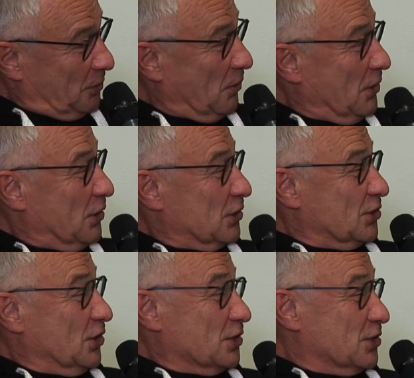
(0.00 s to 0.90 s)
believe that the,
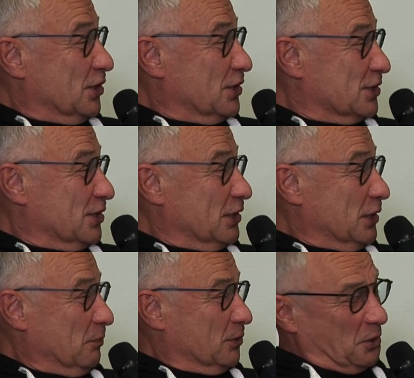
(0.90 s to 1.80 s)
the reconstruction
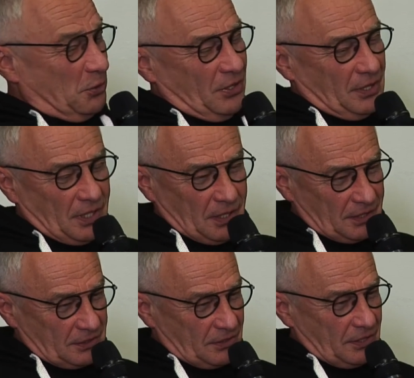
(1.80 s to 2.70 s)
was uh,
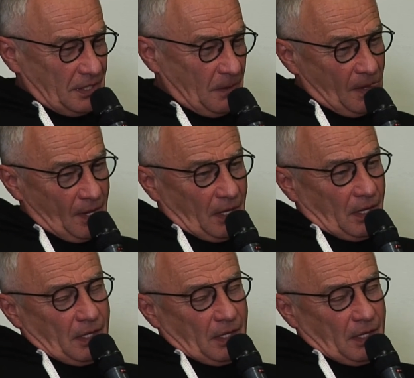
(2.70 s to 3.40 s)
conducted in a quite